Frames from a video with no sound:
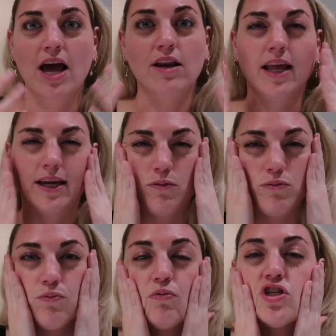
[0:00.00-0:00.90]
And
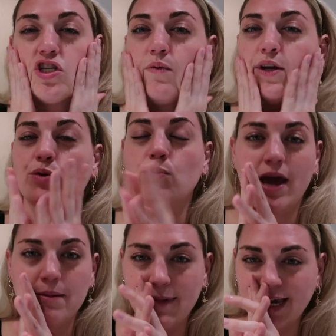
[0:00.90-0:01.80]
like, just when you
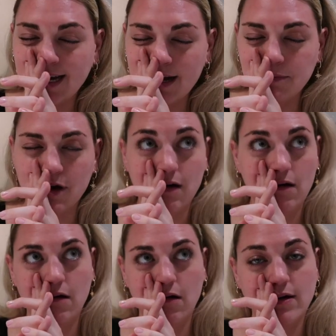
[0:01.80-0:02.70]
wear makeup,
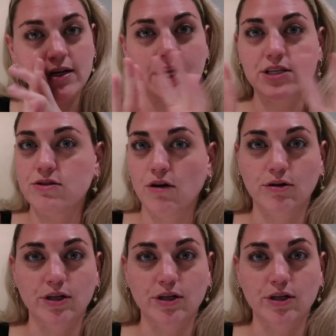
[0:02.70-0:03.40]
oh, It's so